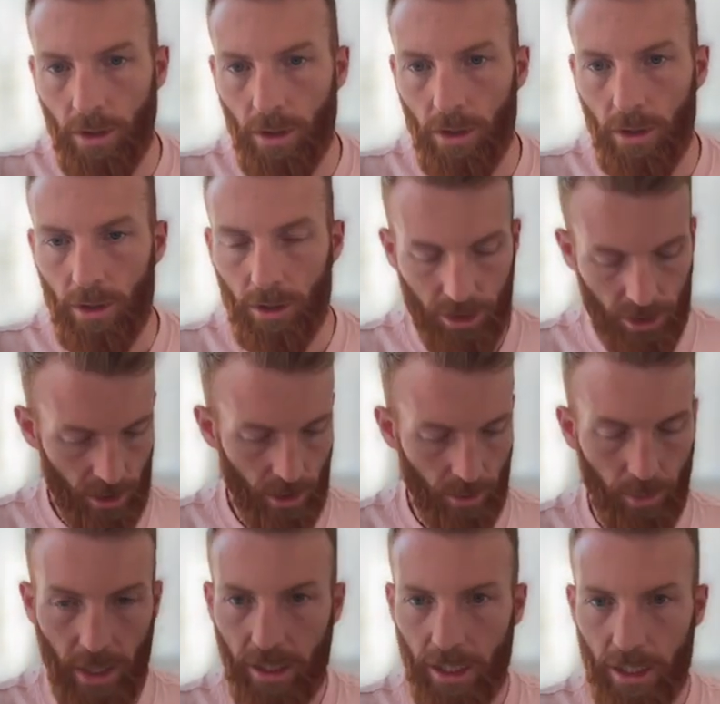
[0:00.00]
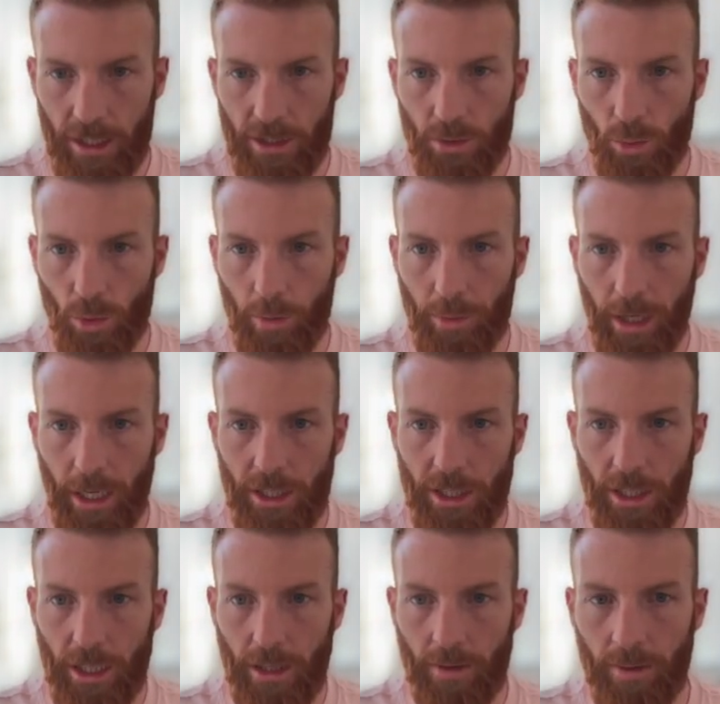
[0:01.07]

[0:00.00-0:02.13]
I'm just going to make this one page again.